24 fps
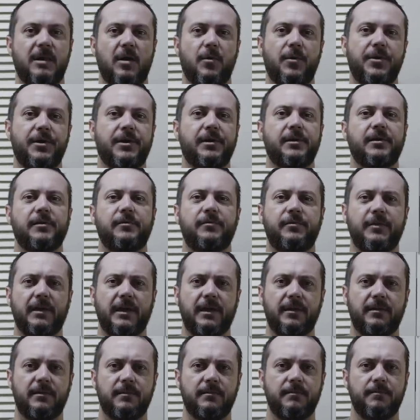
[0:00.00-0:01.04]
that way you can
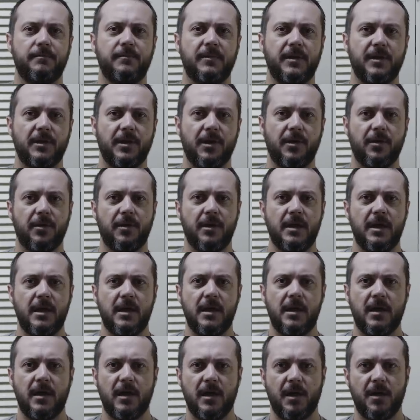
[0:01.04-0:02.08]
defend. You know,
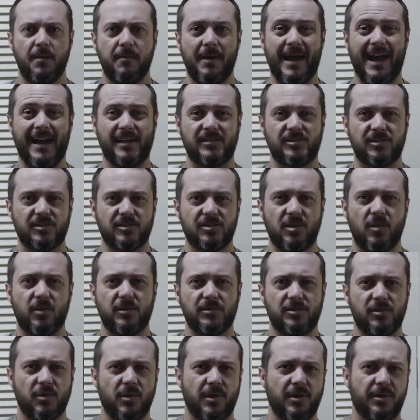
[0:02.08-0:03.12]
action is
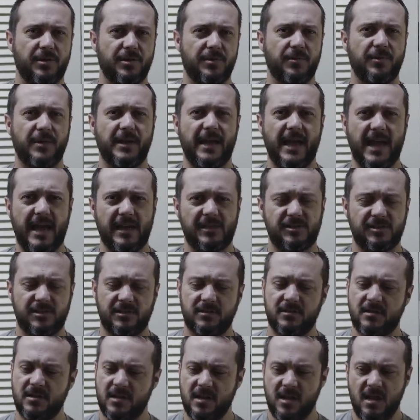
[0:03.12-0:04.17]
always quicker than
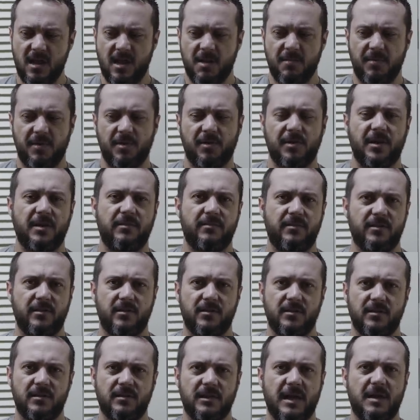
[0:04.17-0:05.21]
reaction, but it'll give
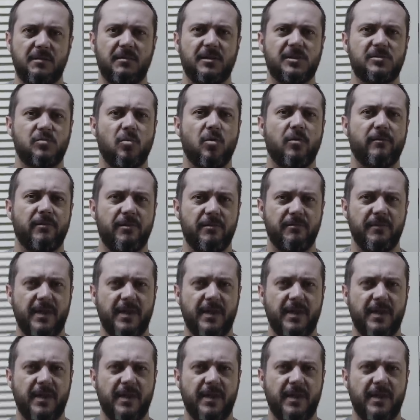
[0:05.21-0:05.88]
you that much more of